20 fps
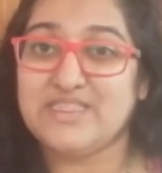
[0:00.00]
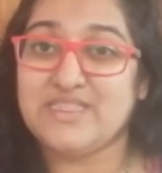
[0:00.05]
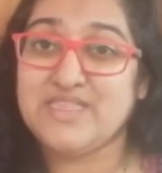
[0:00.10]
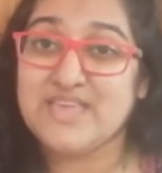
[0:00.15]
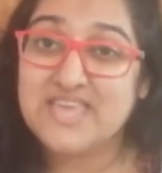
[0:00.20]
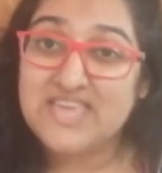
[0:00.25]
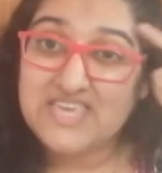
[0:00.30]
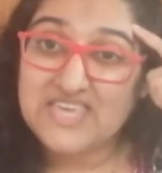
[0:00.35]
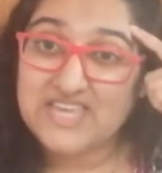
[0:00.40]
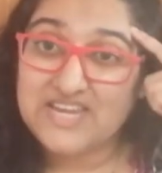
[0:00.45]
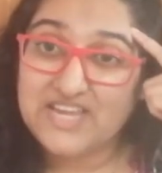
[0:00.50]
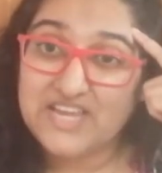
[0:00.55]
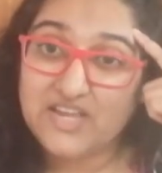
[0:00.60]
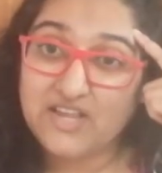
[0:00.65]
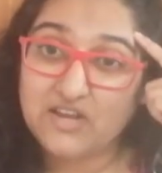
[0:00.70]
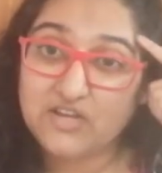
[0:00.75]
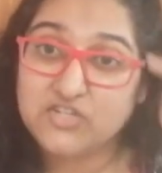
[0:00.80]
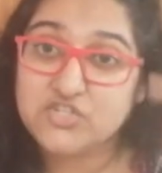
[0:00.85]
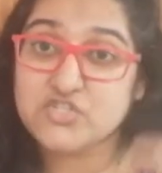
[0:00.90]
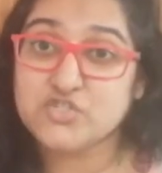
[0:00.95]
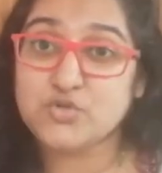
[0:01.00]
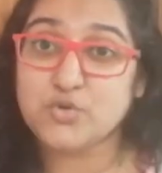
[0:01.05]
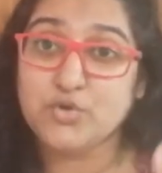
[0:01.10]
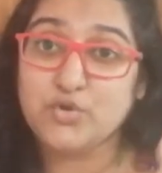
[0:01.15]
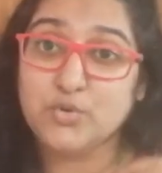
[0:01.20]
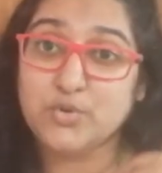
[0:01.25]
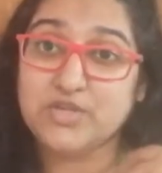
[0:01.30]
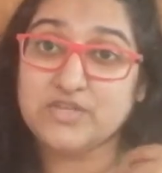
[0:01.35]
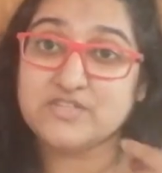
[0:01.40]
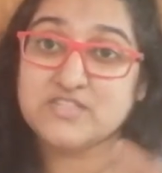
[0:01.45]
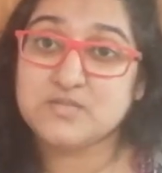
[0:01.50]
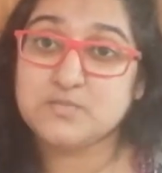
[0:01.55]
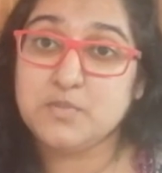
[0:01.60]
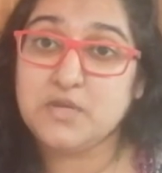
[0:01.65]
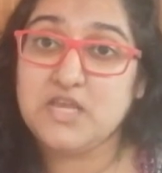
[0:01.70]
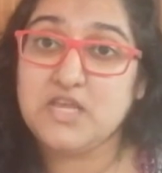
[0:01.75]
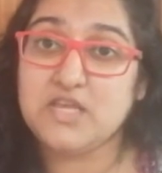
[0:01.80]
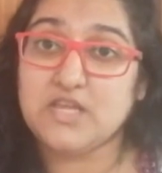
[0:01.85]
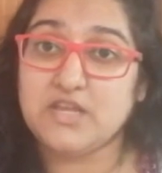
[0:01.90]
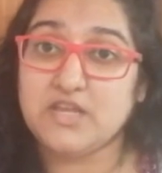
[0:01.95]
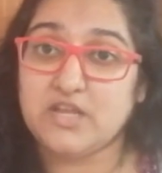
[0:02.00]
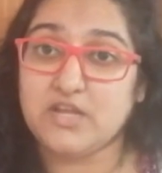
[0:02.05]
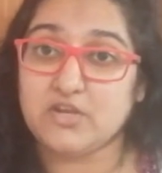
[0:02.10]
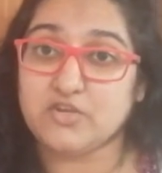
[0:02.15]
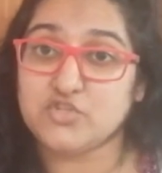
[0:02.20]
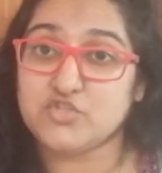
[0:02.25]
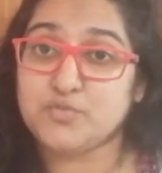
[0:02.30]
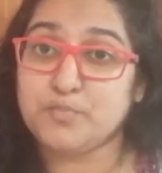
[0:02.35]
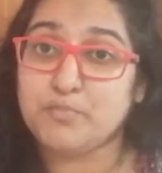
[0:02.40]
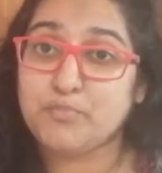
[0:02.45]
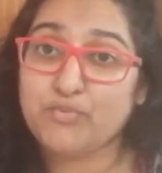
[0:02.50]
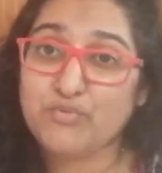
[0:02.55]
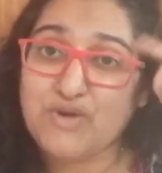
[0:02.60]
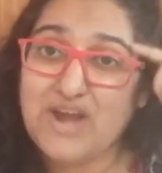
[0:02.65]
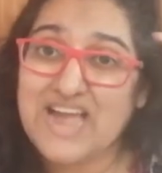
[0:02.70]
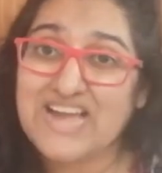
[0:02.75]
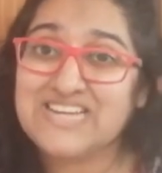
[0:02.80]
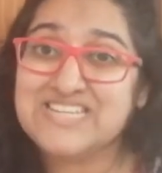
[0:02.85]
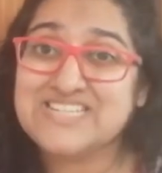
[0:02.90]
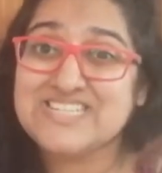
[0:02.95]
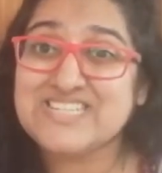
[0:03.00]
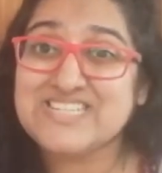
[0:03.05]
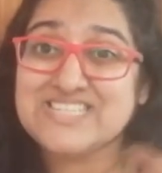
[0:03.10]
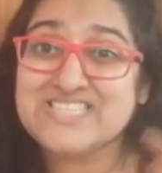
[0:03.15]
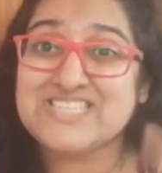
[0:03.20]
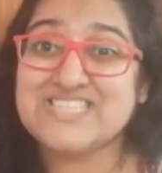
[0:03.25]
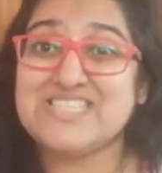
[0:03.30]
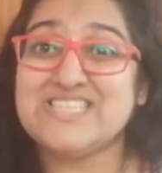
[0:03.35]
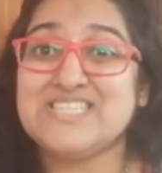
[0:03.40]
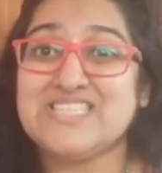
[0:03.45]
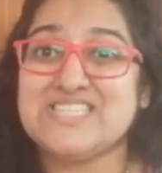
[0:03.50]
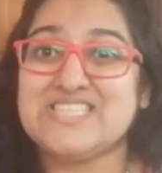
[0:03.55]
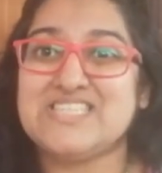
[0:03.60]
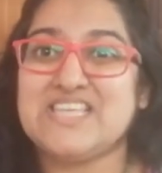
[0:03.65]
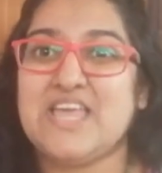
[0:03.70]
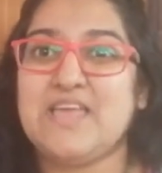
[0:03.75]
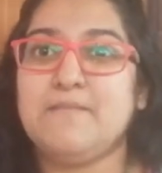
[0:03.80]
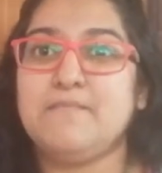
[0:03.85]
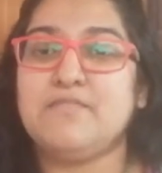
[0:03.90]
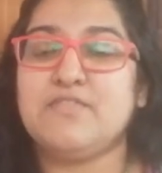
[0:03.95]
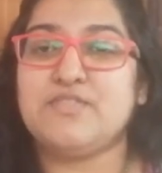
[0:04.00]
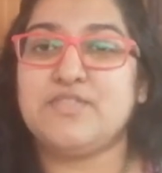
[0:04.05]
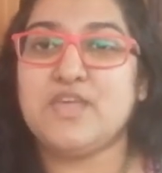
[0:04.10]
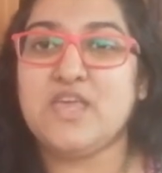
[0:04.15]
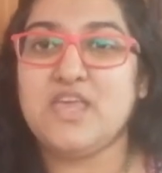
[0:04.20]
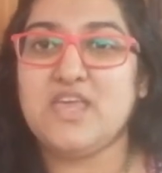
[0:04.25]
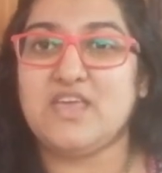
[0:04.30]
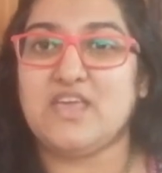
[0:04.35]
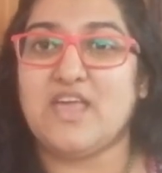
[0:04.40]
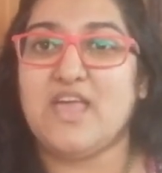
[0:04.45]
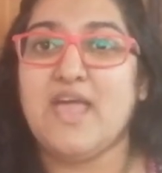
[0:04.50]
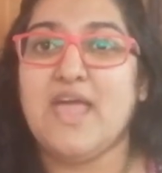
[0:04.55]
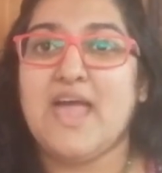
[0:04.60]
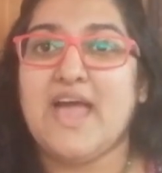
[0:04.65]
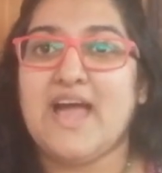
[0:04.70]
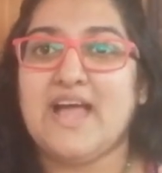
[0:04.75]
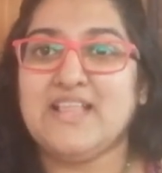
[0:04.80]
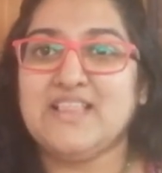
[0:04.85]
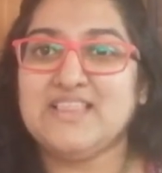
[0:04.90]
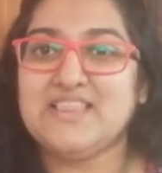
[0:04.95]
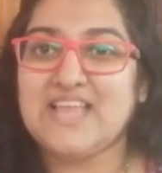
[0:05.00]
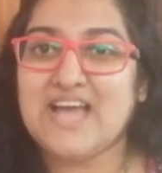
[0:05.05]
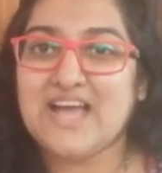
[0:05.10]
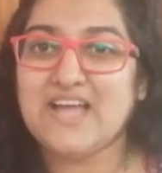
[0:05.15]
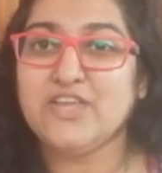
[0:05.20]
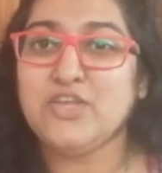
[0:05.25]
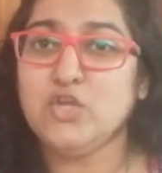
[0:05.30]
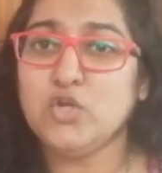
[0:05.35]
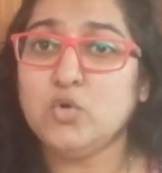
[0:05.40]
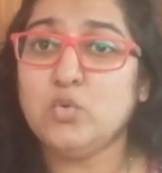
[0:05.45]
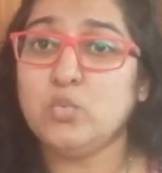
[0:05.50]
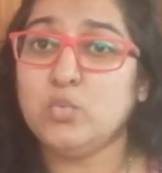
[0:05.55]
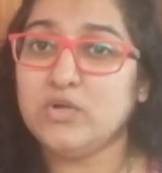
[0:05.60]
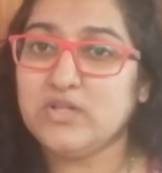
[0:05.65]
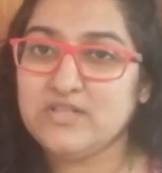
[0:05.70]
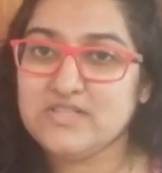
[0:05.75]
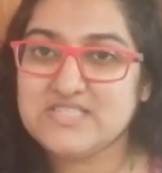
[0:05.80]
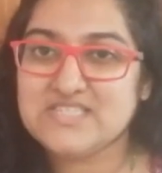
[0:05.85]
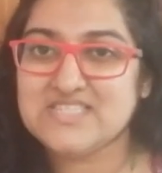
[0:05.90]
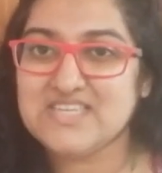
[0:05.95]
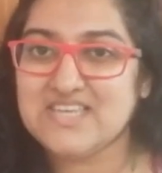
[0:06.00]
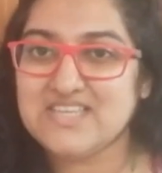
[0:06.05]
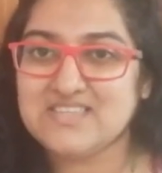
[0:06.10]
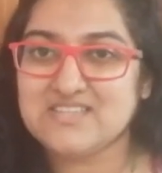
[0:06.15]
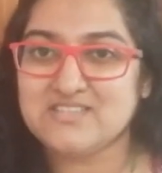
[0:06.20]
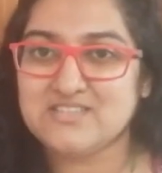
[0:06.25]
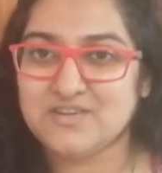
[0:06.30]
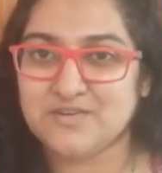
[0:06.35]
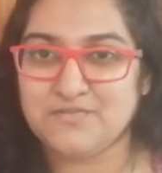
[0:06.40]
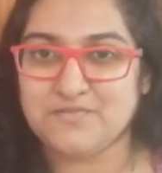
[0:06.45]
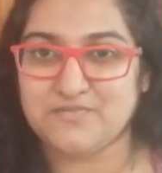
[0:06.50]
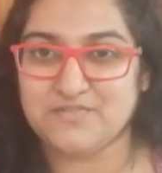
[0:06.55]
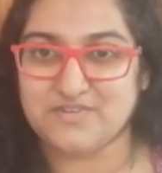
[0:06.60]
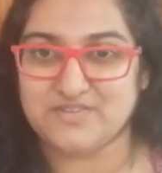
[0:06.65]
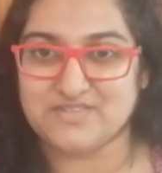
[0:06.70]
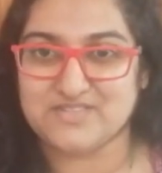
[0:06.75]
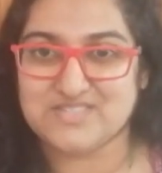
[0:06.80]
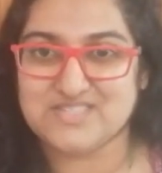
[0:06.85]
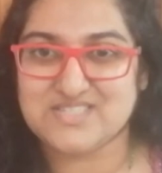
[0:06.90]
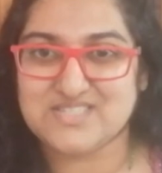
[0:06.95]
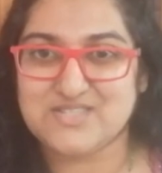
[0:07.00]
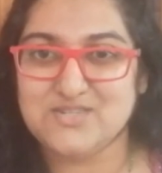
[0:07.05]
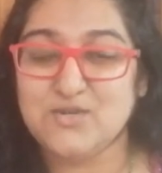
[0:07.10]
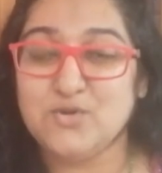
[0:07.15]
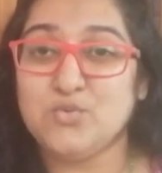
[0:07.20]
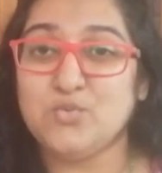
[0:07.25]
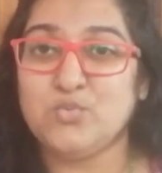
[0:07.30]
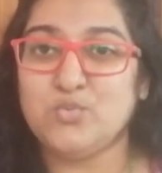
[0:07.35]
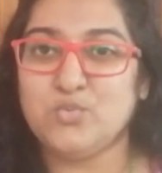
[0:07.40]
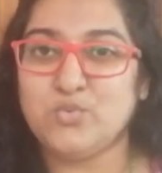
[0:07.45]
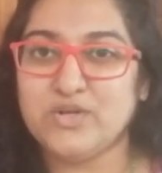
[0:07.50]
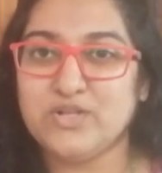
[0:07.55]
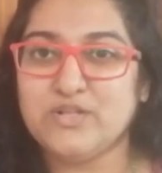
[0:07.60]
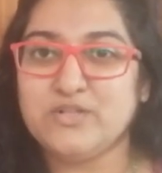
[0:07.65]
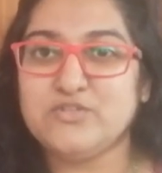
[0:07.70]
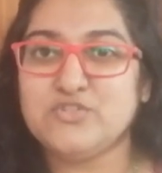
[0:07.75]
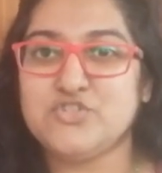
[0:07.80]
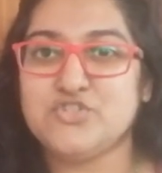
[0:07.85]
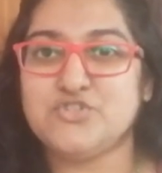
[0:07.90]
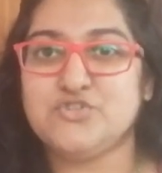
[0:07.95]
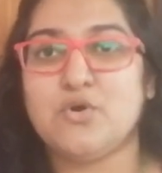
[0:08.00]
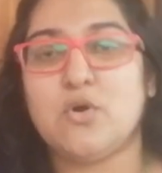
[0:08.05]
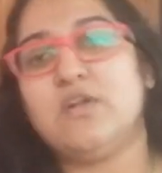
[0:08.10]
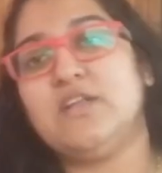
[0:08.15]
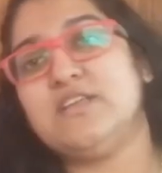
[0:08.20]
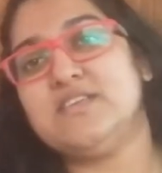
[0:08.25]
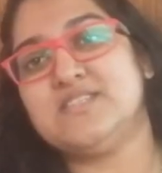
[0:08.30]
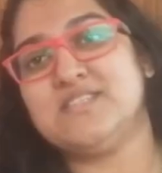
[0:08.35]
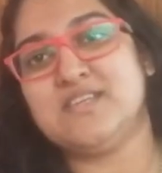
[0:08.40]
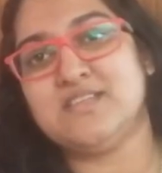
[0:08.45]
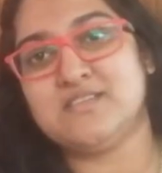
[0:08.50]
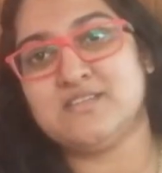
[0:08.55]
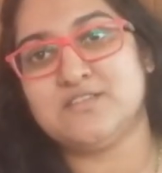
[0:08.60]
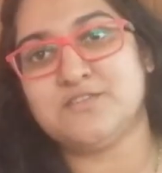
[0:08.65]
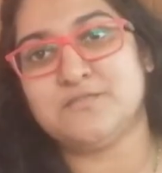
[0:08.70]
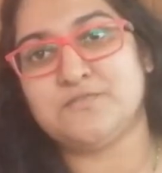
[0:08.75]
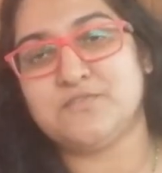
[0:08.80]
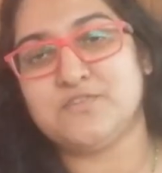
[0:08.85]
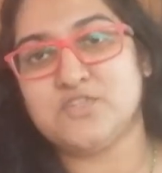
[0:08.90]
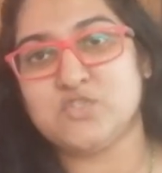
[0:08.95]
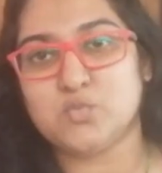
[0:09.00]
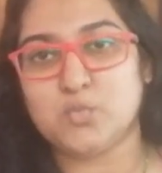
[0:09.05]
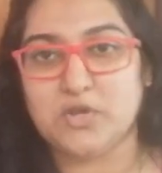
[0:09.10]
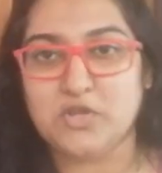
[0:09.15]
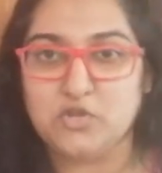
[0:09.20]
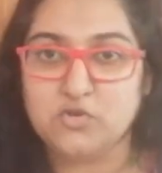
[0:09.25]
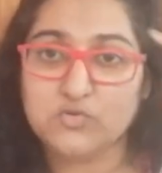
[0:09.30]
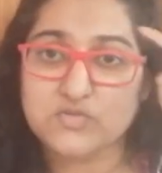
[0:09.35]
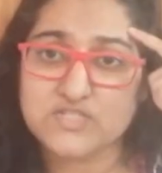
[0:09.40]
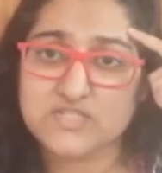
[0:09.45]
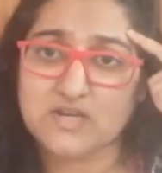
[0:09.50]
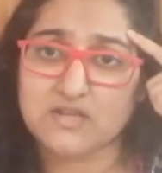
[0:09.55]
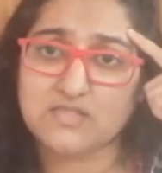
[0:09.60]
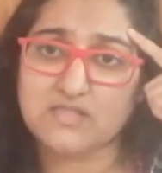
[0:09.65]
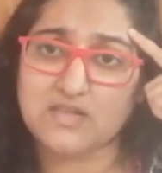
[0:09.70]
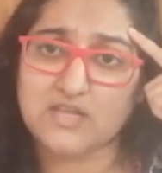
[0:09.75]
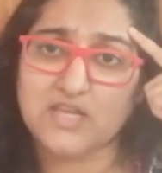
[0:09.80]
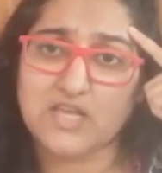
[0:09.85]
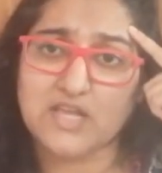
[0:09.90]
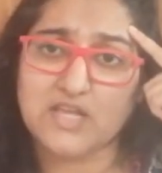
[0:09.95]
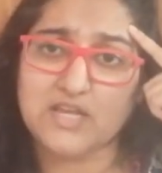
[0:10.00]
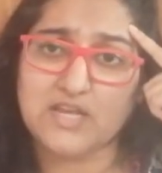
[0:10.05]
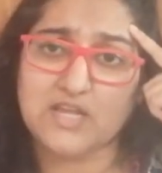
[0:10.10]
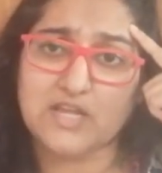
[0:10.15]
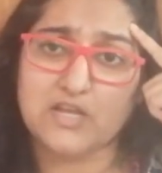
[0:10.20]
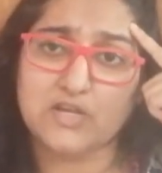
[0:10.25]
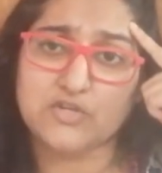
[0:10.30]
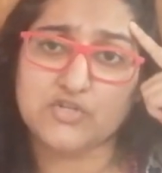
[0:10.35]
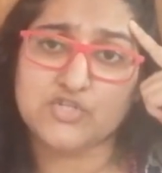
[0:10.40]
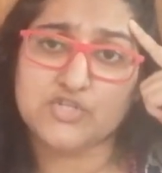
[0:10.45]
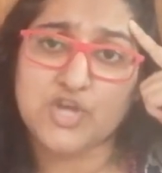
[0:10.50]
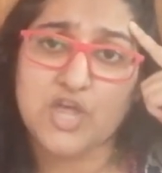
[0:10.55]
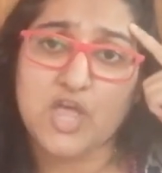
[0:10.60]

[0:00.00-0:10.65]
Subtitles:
Think in English so you can speak in English. Practice the same thing, and that you will see the difference. You will surely see the difference when you start thinking in English.